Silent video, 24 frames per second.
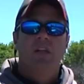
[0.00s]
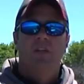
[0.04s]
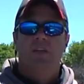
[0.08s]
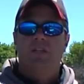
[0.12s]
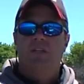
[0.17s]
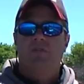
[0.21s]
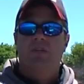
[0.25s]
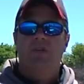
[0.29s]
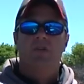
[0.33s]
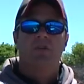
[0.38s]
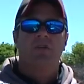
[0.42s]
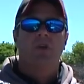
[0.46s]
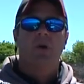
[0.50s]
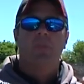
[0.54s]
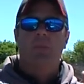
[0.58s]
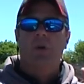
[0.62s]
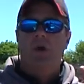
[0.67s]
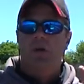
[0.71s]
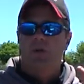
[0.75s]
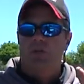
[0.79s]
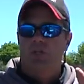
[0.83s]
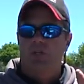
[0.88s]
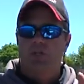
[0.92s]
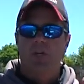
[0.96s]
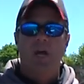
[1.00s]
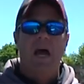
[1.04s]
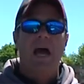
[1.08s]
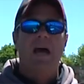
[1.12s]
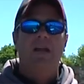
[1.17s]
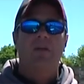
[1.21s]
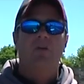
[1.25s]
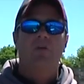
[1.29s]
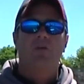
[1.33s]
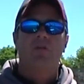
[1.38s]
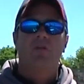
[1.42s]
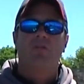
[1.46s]
These fish are up
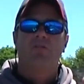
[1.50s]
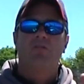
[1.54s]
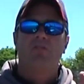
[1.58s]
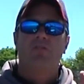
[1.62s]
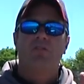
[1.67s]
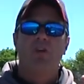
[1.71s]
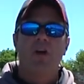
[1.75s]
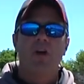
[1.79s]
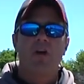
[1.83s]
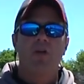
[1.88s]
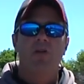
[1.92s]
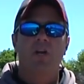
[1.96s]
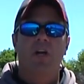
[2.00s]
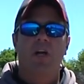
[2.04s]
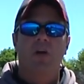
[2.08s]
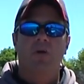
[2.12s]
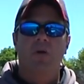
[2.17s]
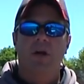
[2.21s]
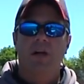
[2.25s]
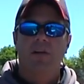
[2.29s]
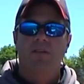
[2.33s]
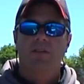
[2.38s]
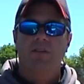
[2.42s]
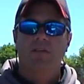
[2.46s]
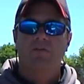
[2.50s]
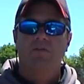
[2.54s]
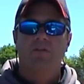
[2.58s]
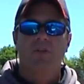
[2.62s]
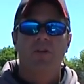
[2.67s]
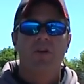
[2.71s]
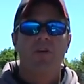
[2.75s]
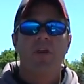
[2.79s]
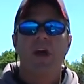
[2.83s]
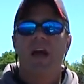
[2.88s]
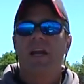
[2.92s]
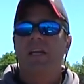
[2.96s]
shallow, they're very aggressive.
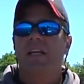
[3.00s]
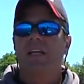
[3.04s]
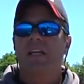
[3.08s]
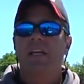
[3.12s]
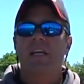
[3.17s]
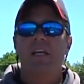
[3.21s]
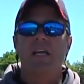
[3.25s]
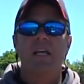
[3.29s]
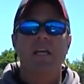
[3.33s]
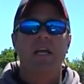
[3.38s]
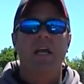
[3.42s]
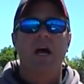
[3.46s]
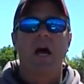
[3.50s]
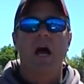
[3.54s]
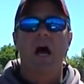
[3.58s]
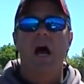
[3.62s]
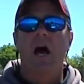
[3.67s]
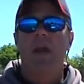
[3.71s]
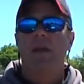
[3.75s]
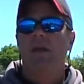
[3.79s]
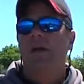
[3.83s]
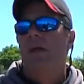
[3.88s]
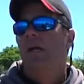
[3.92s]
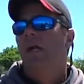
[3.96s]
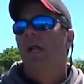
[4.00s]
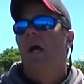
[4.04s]
They're not keying on